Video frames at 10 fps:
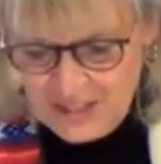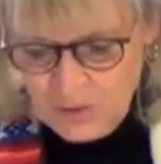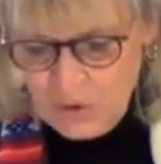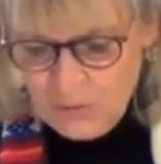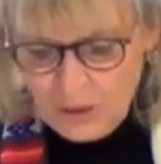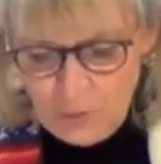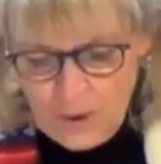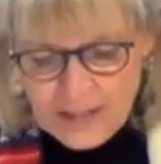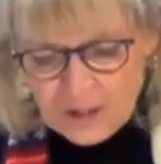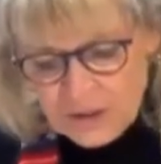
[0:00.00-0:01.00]
When we
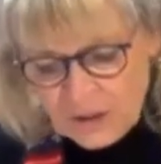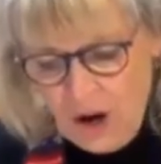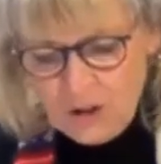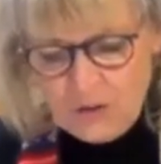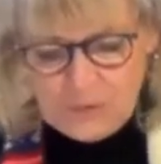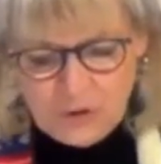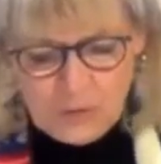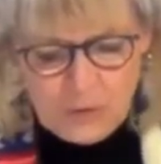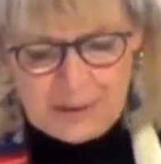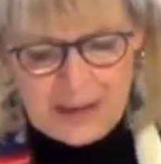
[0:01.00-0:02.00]
awaken to call of beauty,
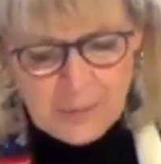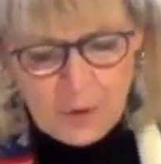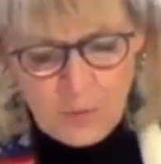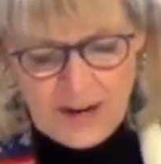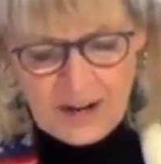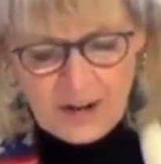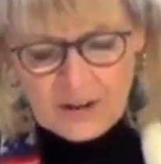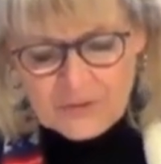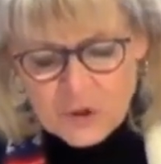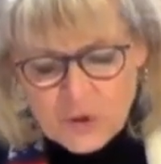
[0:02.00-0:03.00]
we become aware
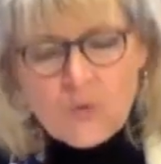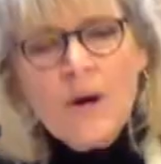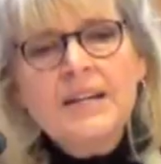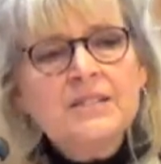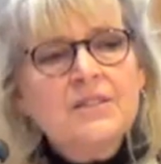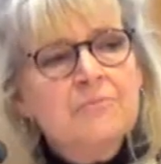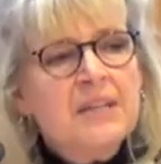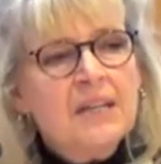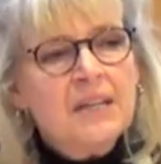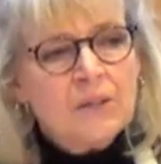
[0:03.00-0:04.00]
of new ways of
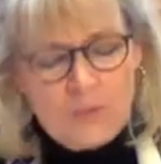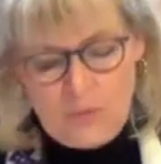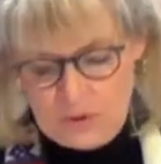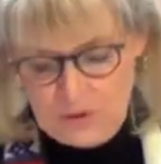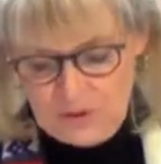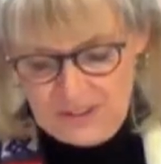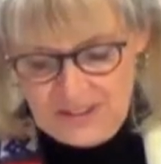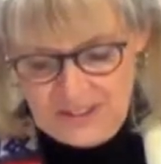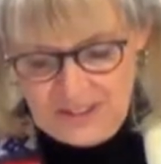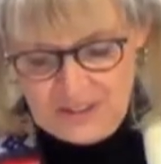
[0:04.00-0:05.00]
being in the world.
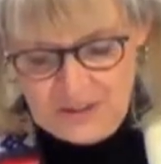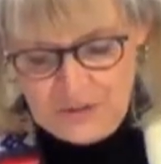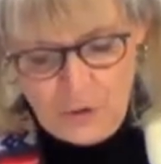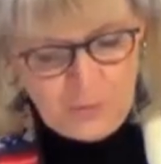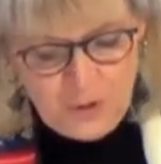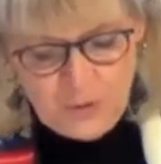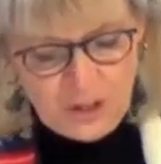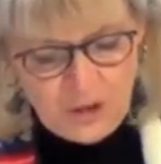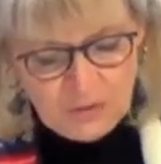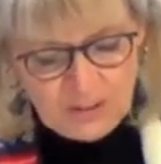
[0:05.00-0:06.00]
Though
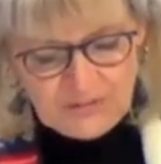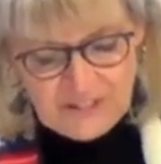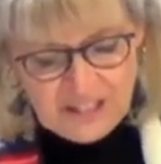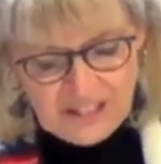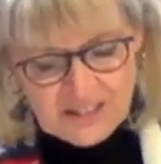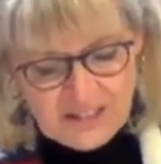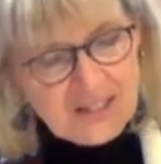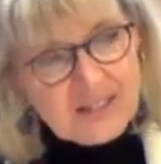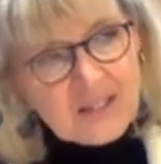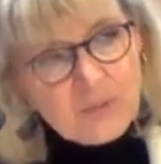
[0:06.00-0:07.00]
beauty only visits
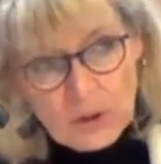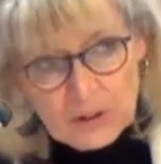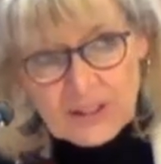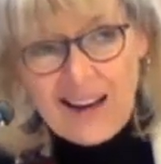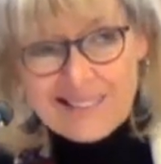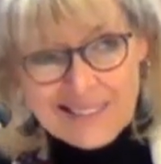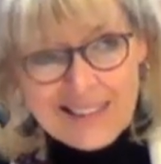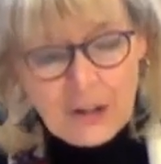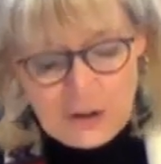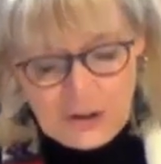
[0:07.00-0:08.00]
us and will not
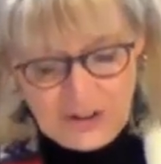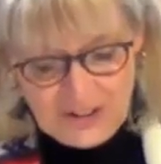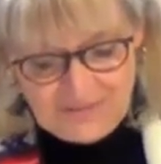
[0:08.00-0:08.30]
linger,